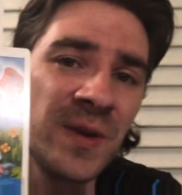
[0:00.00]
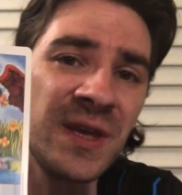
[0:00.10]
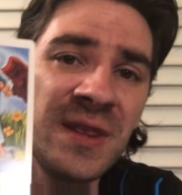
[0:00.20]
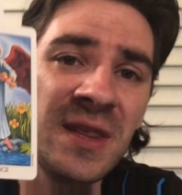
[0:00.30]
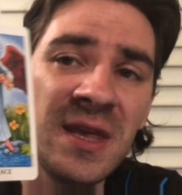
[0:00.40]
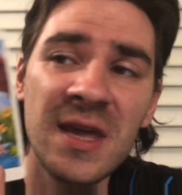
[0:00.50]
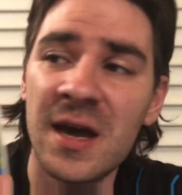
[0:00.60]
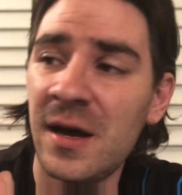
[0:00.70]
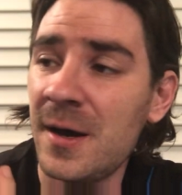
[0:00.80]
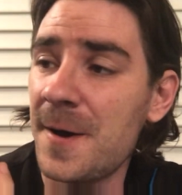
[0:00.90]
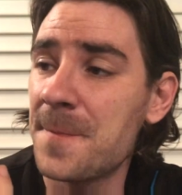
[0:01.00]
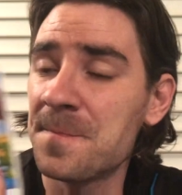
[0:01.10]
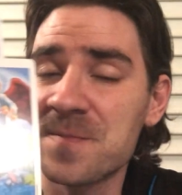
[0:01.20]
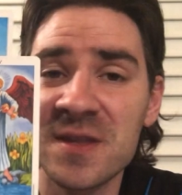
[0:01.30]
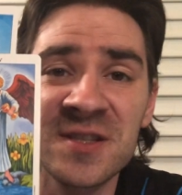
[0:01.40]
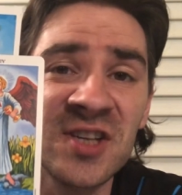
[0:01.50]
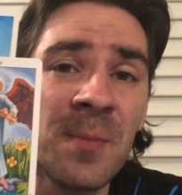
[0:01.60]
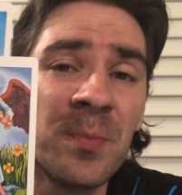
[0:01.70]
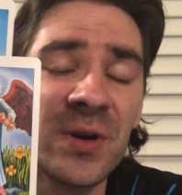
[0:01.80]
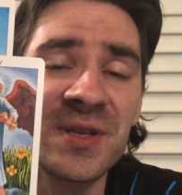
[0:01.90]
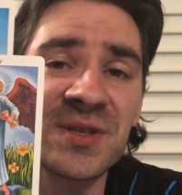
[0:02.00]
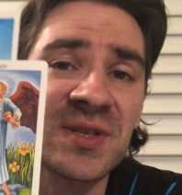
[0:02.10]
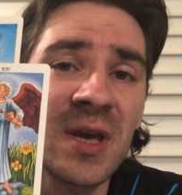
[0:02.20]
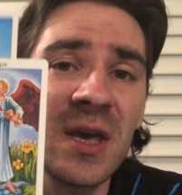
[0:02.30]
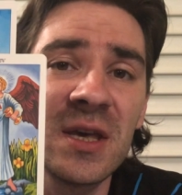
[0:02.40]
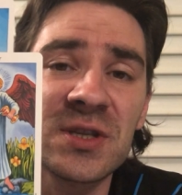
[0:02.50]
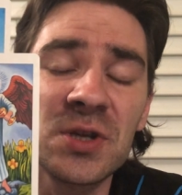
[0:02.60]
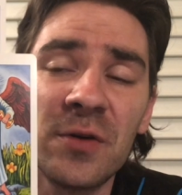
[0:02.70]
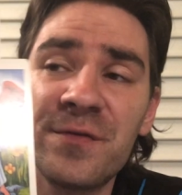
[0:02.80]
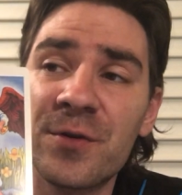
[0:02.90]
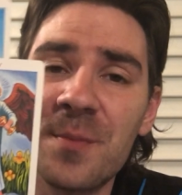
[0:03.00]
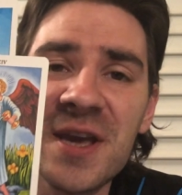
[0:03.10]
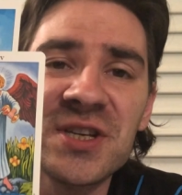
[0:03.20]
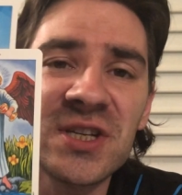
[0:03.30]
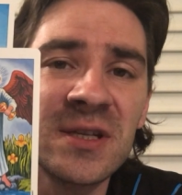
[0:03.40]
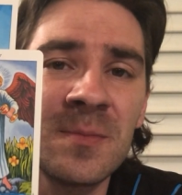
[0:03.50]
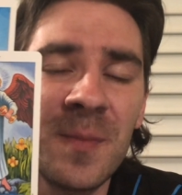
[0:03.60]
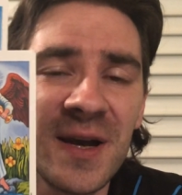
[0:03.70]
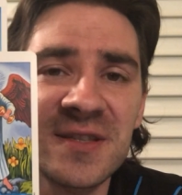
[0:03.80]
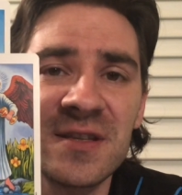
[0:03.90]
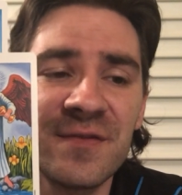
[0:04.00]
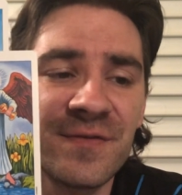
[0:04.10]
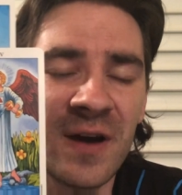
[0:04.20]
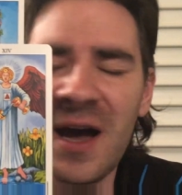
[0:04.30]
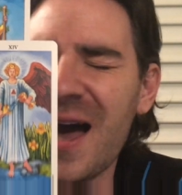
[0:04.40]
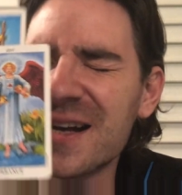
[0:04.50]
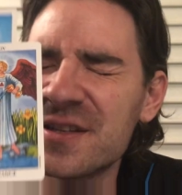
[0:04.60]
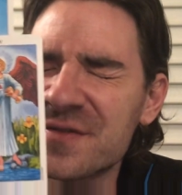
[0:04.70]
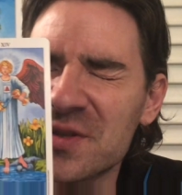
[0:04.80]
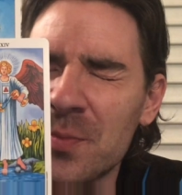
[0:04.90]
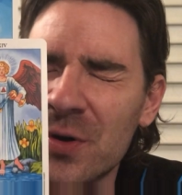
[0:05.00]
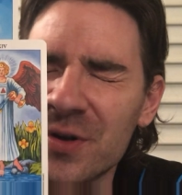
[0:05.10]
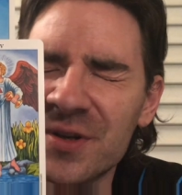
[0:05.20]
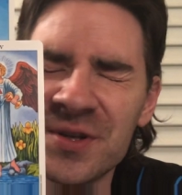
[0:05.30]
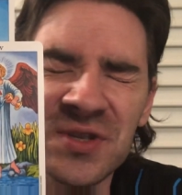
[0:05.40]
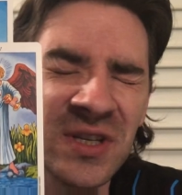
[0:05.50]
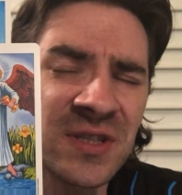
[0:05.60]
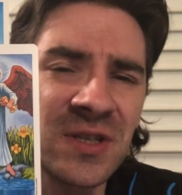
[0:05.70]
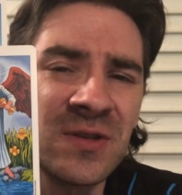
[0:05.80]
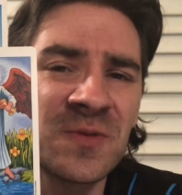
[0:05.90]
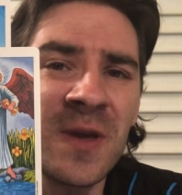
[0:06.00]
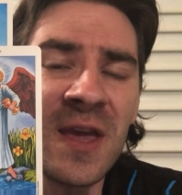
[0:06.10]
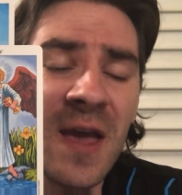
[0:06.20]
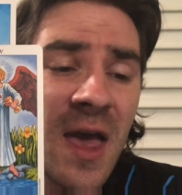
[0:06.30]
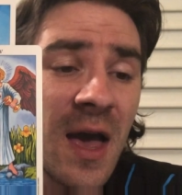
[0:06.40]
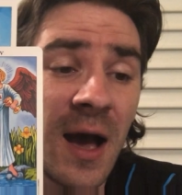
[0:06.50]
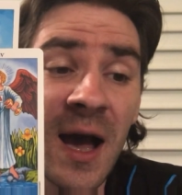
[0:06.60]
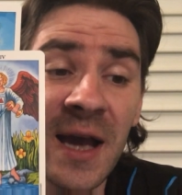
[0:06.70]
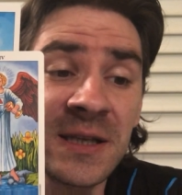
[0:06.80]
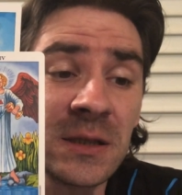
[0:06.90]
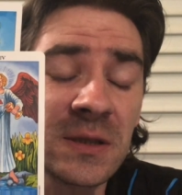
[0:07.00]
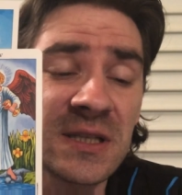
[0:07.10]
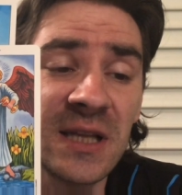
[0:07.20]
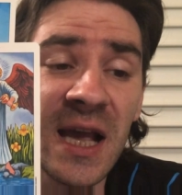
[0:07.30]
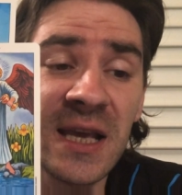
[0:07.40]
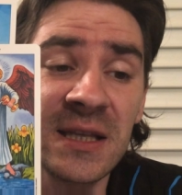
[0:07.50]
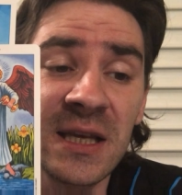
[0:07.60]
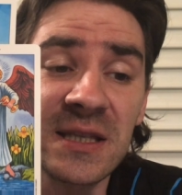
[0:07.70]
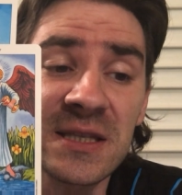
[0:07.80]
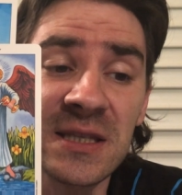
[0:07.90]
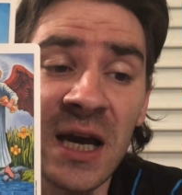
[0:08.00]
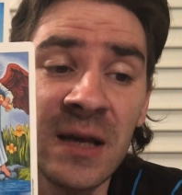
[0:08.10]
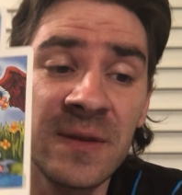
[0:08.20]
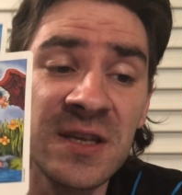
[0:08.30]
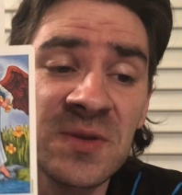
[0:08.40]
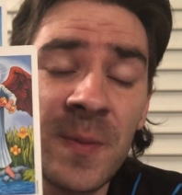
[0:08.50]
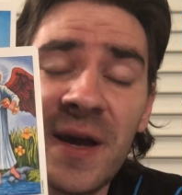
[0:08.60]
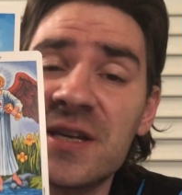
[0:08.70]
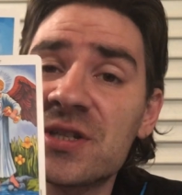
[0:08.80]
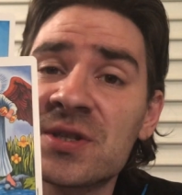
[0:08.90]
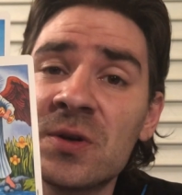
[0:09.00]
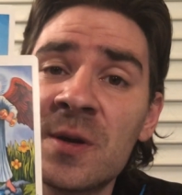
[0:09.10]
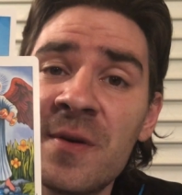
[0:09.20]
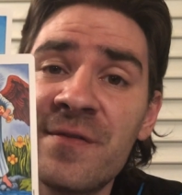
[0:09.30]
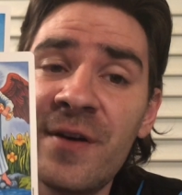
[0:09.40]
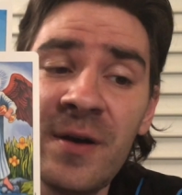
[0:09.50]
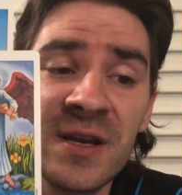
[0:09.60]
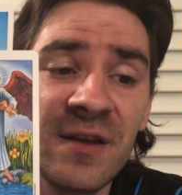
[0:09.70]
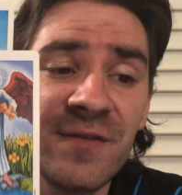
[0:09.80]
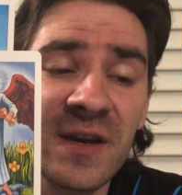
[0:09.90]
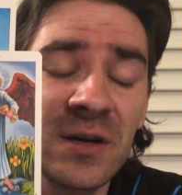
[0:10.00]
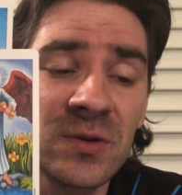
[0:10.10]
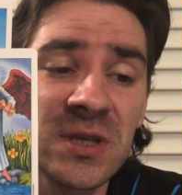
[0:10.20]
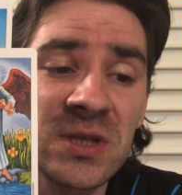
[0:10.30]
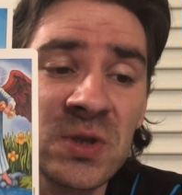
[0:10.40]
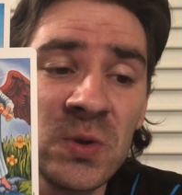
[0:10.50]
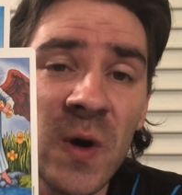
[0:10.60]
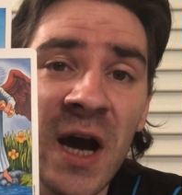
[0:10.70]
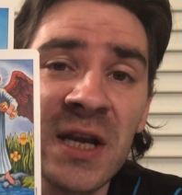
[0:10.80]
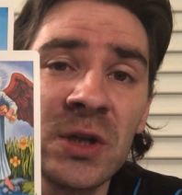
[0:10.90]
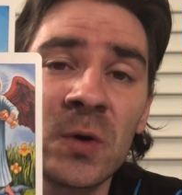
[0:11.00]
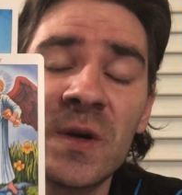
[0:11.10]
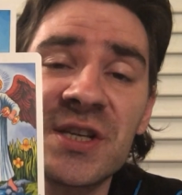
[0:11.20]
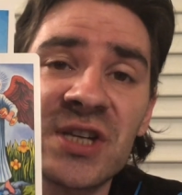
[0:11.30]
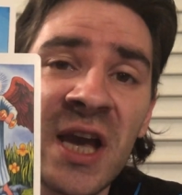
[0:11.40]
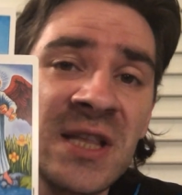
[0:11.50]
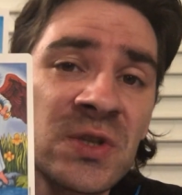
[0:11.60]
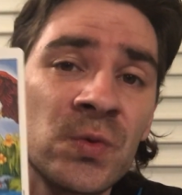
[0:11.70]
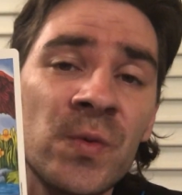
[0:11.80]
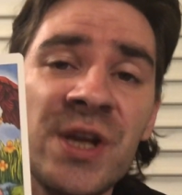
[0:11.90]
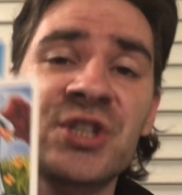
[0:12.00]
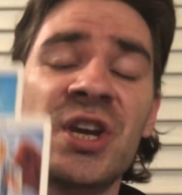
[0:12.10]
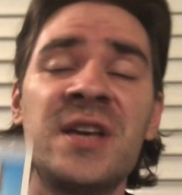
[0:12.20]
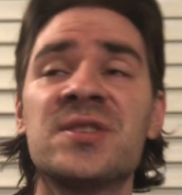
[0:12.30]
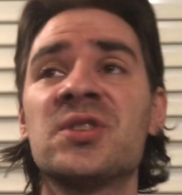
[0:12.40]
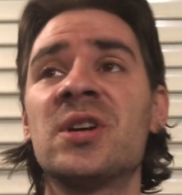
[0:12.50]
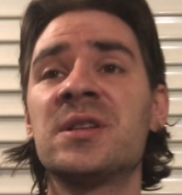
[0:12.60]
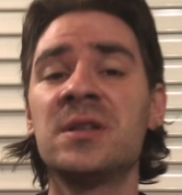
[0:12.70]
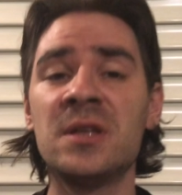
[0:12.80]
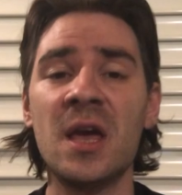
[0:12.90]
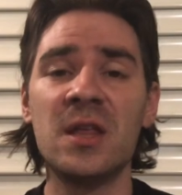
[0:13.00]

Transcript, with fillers: be the um, temperance so formation passive uh, active supporters excuse me uh, it looks like that uh, this page is going to be very difficult to acknowledge and to reach a certain